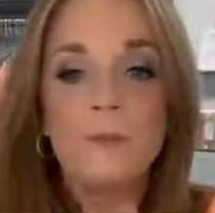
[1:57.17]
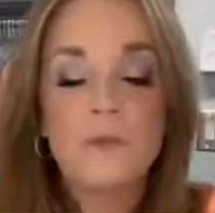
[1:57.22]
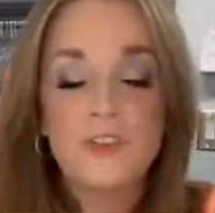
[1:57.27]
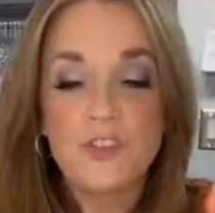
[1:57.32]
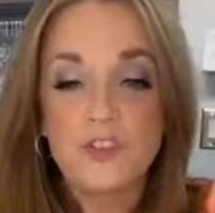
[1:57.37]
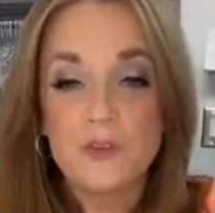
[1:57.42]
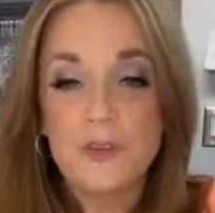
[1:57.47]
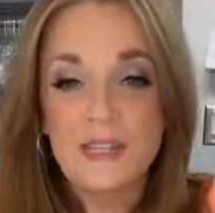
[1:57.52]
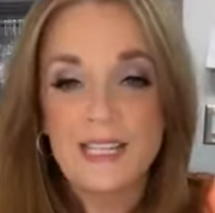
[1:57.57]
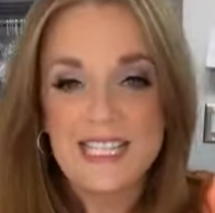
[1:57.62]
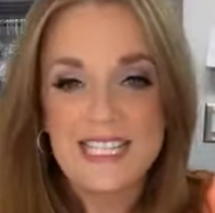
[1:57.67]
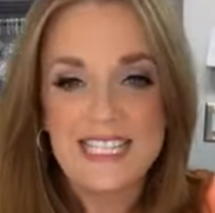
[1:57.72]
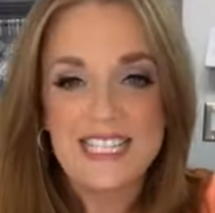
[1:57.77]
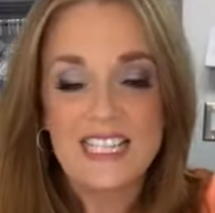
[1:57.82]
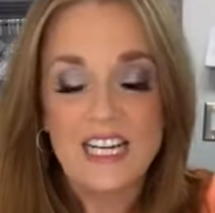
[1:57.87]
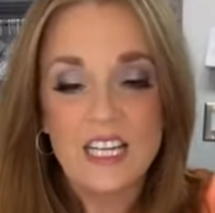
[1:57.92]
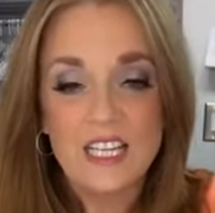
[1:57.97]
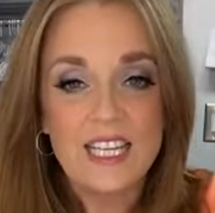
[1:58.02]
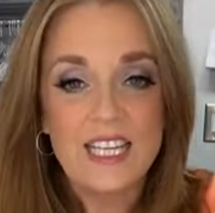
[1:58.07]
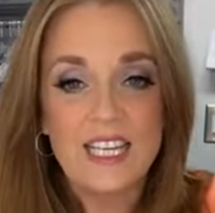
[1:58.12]
You can
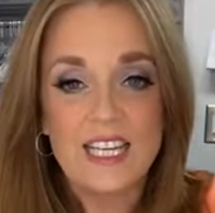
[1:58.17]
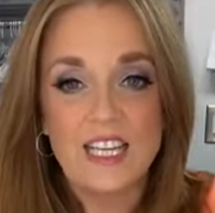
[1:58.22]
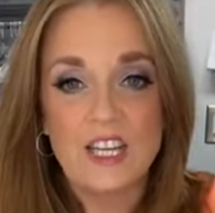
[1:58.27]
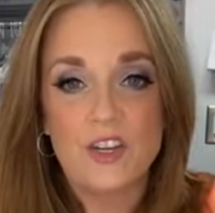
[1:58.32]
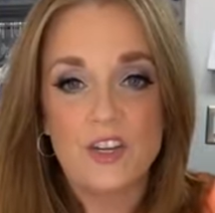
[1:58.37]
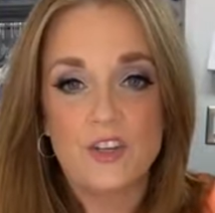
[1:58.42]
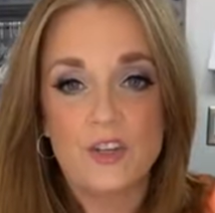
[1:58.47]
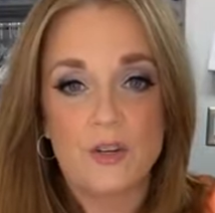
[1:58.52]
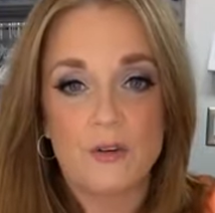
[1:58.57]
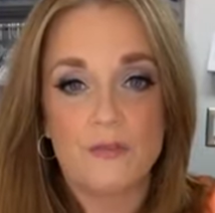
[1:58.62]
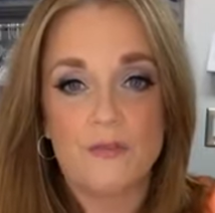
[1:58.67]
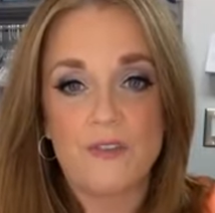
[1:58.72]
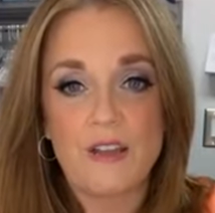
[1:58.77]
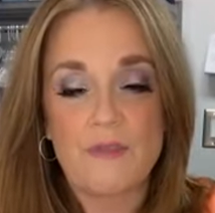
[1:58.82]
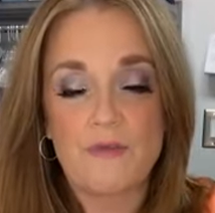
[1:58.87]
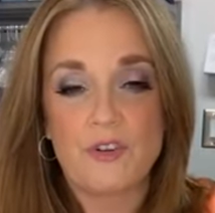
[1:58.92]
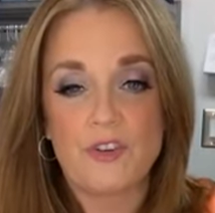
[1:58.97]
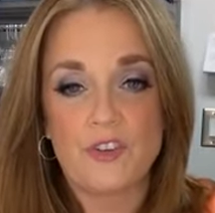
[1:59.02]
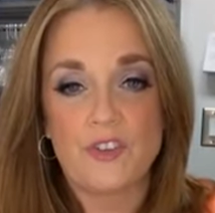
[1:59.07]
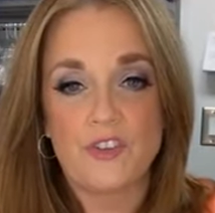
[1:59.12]
dunk it in your
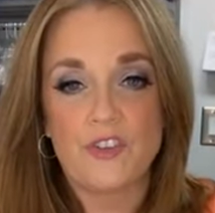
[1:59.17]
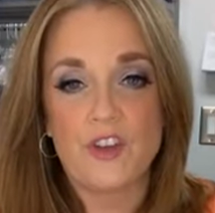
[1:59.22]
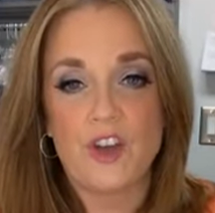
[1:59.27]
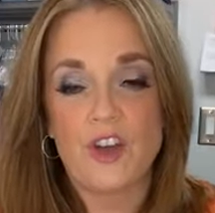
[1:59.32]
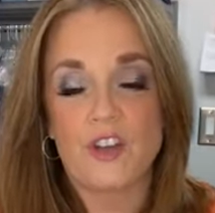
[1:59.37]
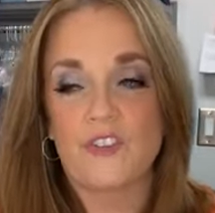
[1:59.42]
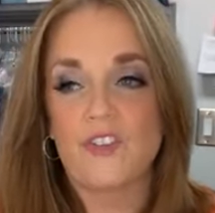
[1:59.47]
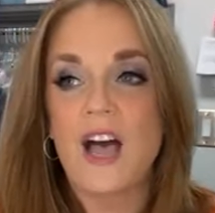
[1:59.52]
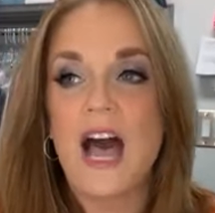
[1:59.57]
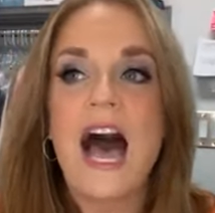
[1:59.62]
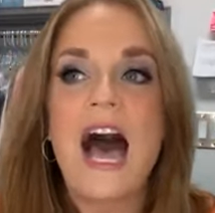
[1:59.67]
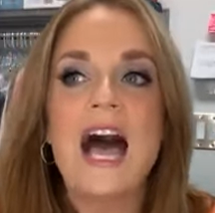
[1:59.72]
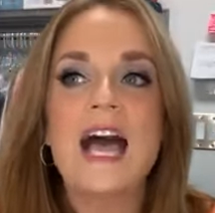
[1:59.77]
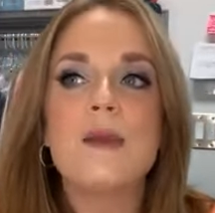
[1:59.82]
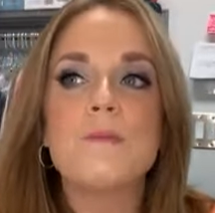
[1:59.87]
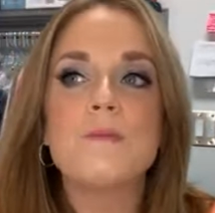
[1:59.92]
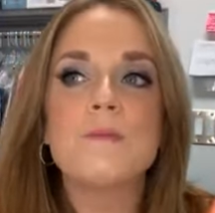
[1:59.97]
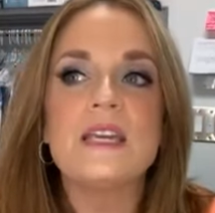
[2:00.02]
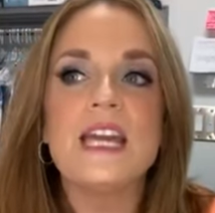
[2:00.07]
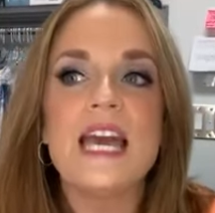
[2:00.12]
favorite sauce.
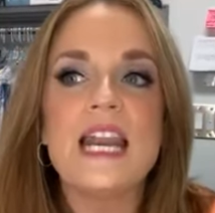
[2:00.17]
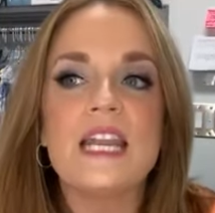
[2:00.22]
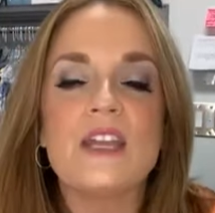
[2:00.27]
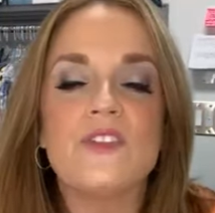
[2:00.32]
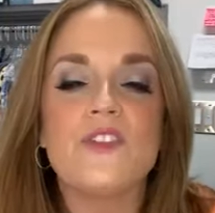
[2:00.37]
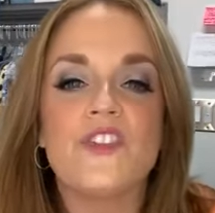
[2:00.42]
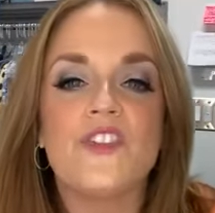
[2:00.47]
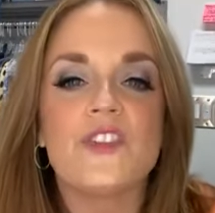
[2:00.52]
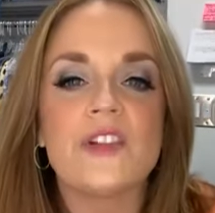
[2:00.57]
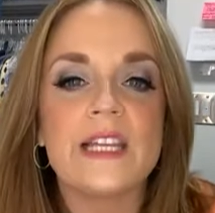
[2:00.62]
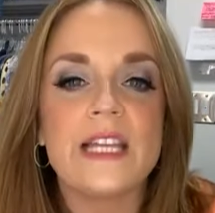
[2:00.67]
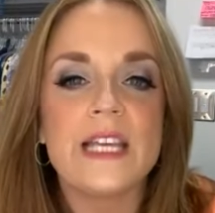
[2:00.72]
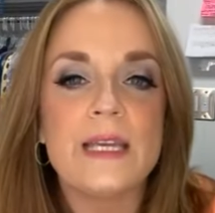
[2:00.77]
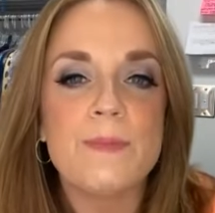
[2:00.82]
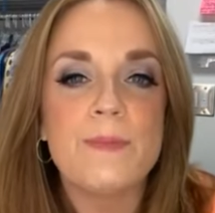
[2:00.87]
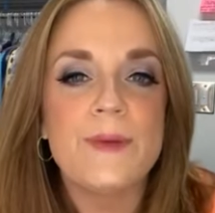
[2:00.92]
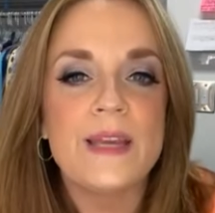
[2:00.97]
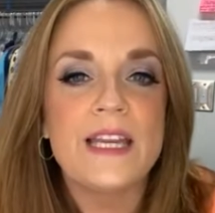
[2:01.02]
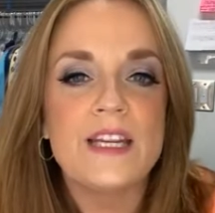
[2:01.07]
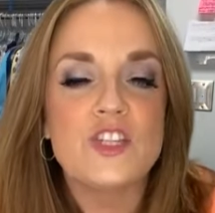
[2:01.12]
I'm getting
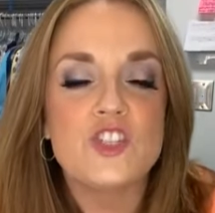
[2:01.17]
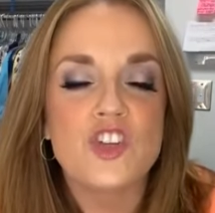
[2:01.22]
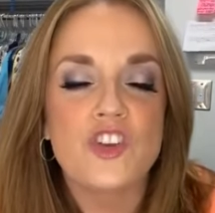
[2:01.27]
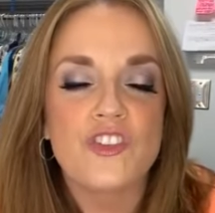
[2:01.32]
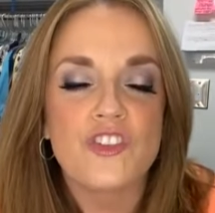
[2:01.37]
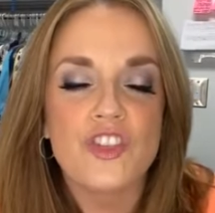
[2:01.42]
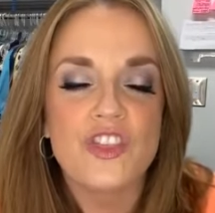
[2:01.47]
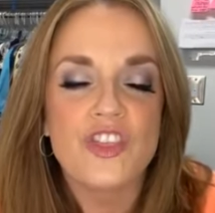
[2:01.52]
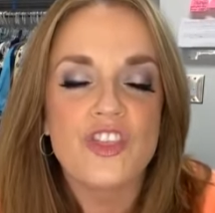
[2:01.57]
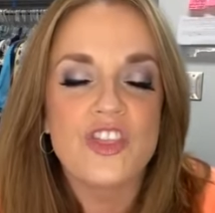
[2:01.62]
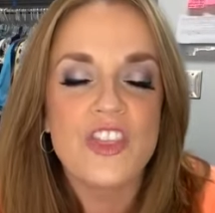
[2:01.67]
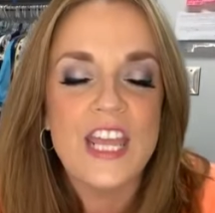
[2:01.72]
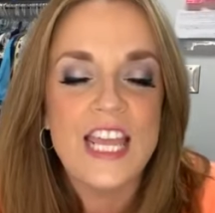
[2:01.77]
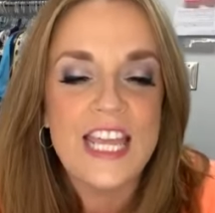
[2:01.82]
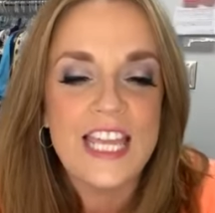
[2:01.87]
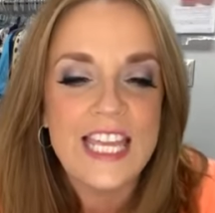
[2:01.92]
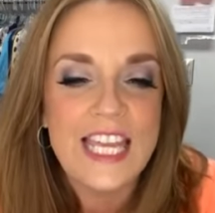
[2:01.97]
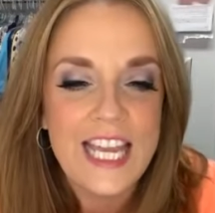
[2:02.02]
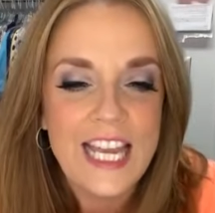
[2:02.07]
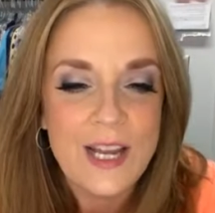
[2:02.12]
sleepy just
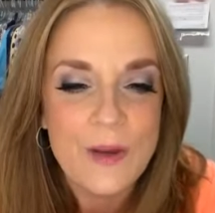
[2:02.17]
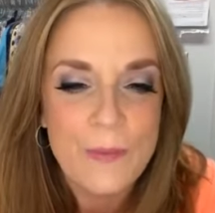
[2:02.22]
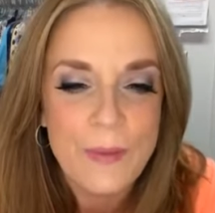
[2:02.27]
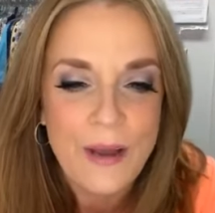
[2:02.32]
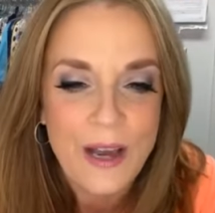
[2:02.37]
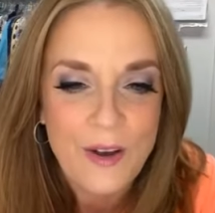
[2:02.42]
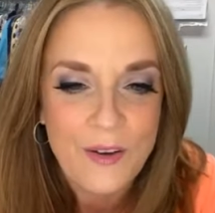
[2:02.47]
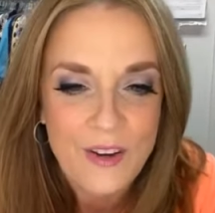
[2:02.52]
thinking about